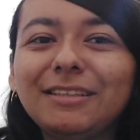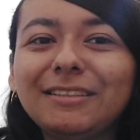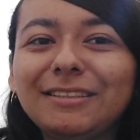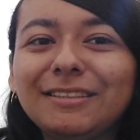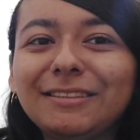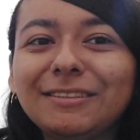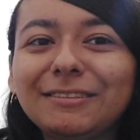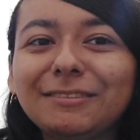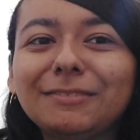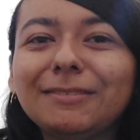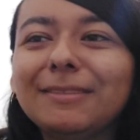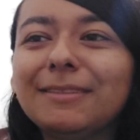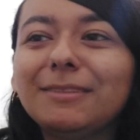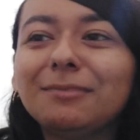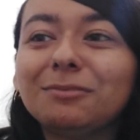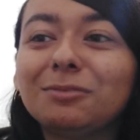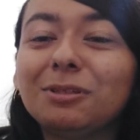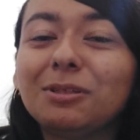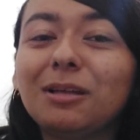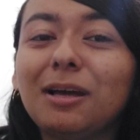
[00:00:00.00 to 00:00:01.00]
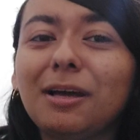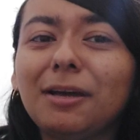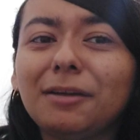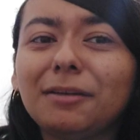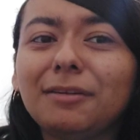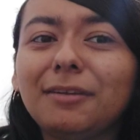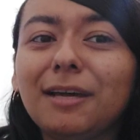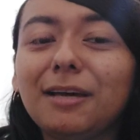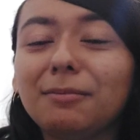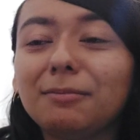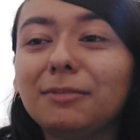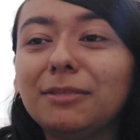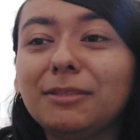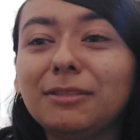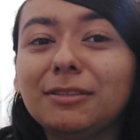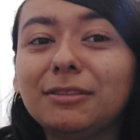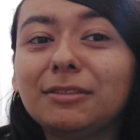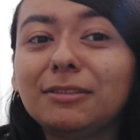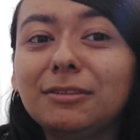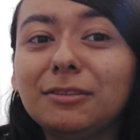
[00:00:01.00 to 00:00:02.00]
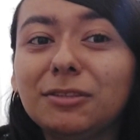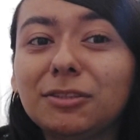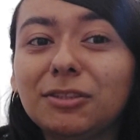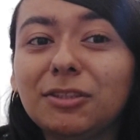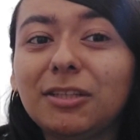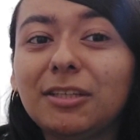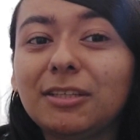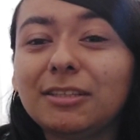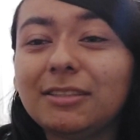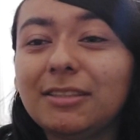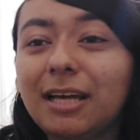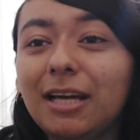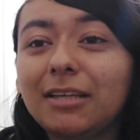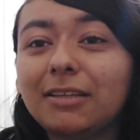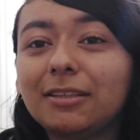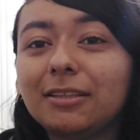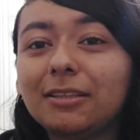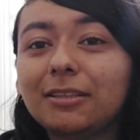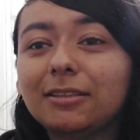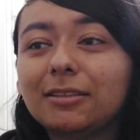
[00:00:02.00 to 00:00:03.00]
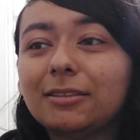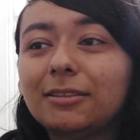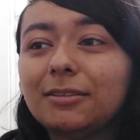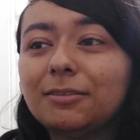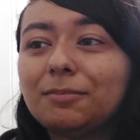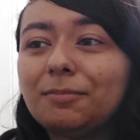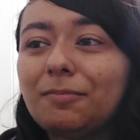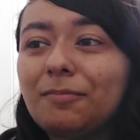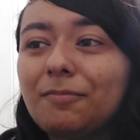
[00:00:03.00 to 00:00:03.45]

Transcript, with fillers: isn't really relying that much on Yoshida's tactics.